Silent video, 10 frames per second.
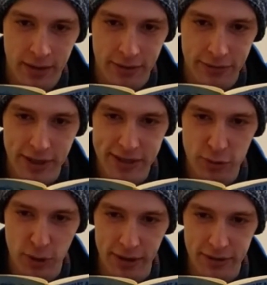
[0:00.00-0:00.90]
The
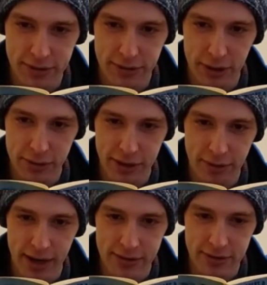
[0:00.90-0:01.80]
freezing water slowly
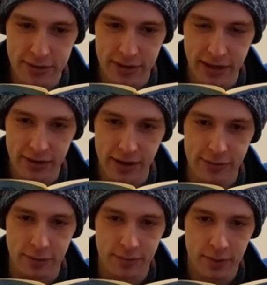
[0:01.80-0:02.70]
rises to knee
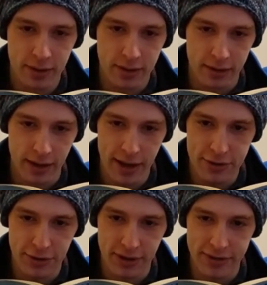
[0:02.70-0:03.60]
level.
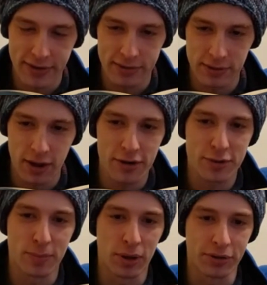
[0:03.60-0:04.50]
Nigel has found a
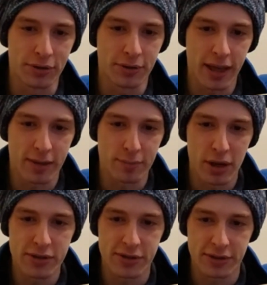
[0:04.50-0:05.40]
large boulder and
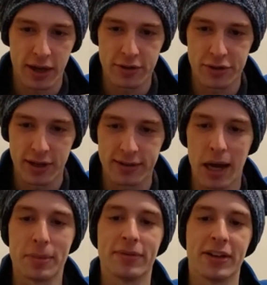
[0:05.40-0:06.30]
perches hunched on
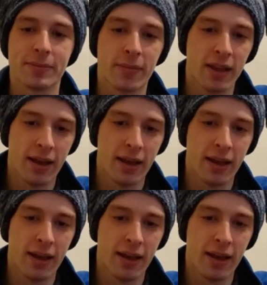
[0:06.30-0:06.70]
top of it.